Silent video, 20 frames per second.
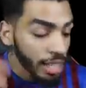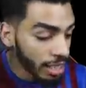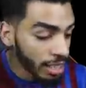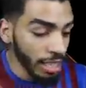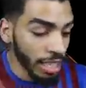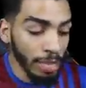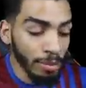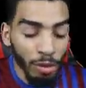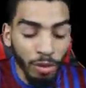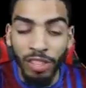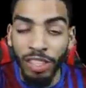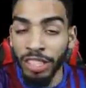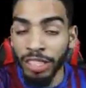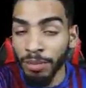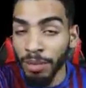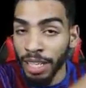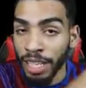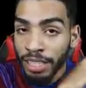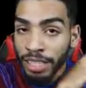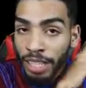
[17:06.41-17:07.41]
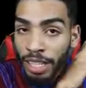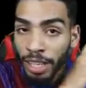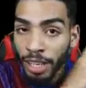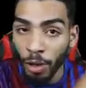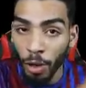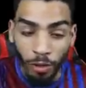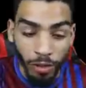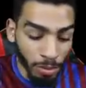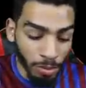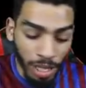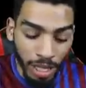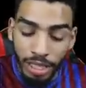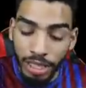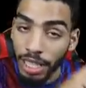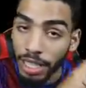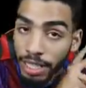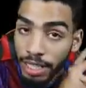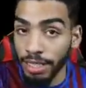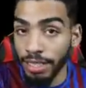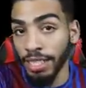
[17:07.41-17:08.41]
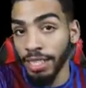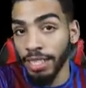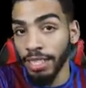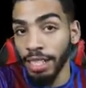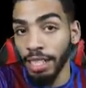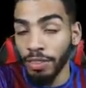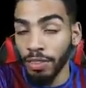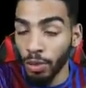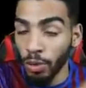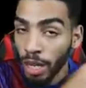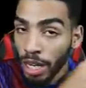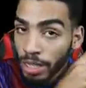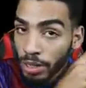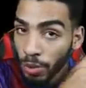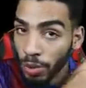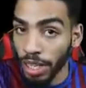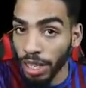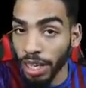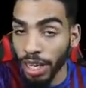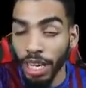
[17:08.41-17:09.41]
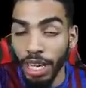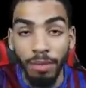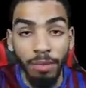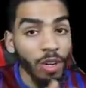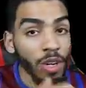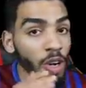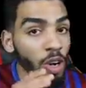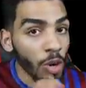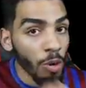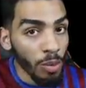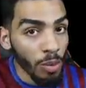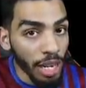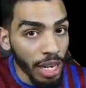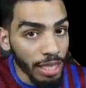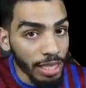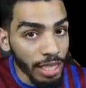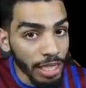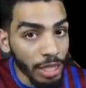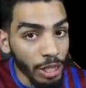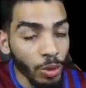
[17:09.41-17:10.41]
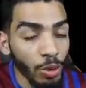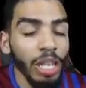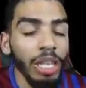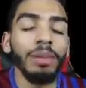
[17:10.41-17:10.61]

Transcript: The name of this manager uh, of the manager is Jess. If you guys wanna get him, hope you guys enjoy.